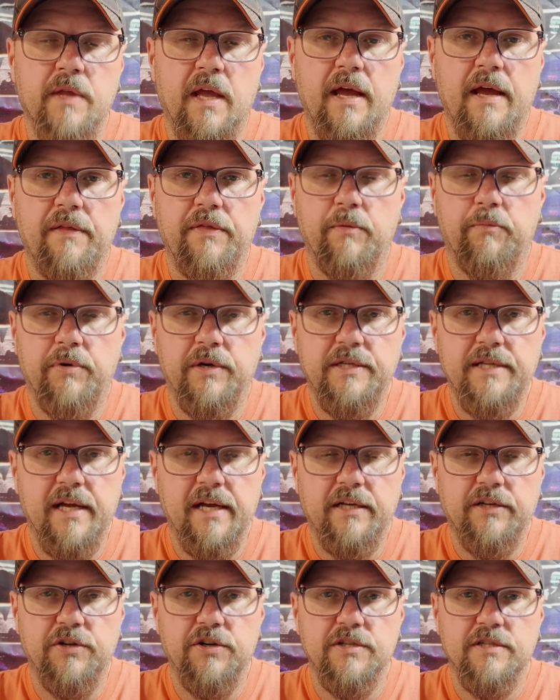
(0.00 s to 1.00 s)
and the
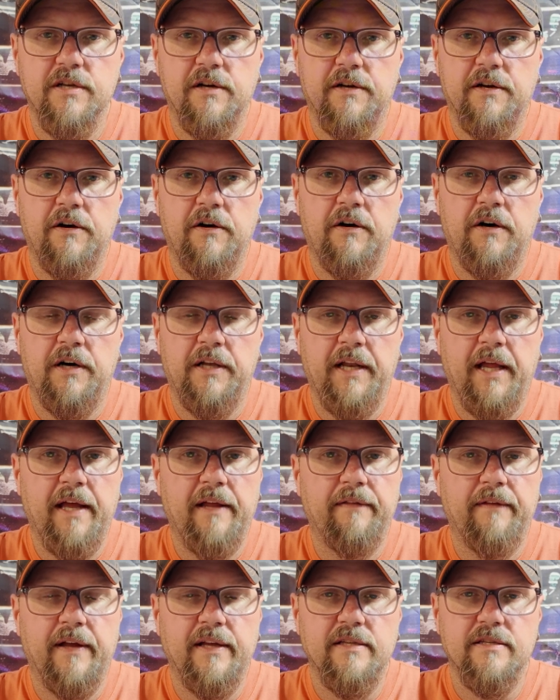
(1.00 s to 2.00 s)
protector's not on
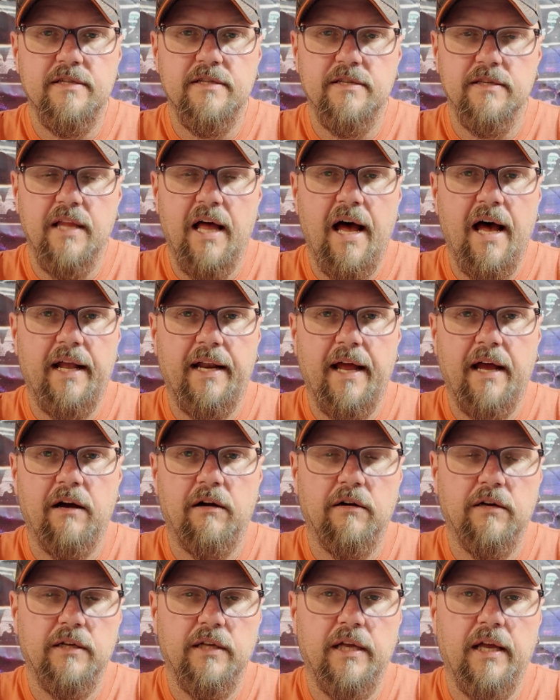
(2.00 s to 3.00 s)
and they slide
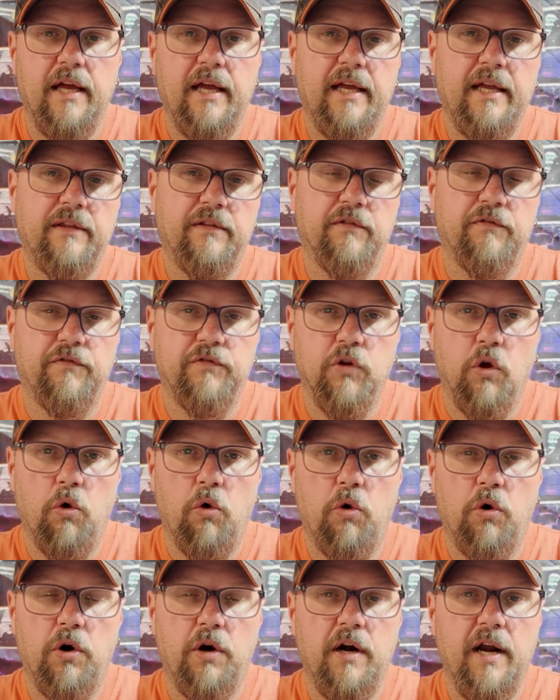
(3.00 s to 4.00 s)
out in the
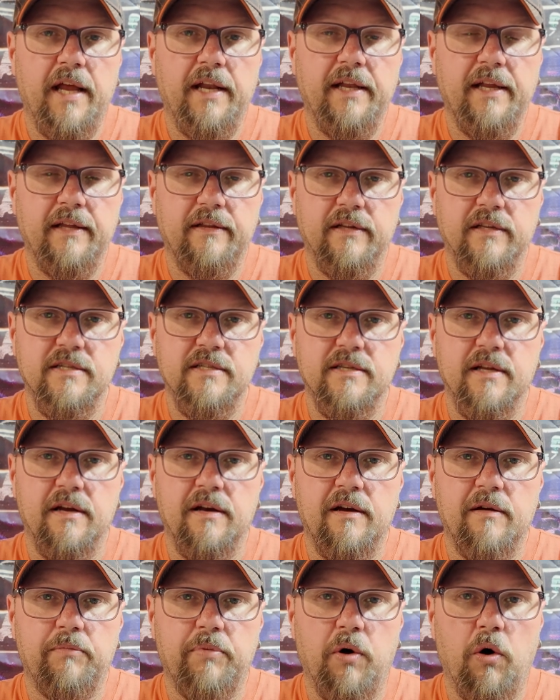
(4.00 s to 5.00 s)
floor and hit the stump,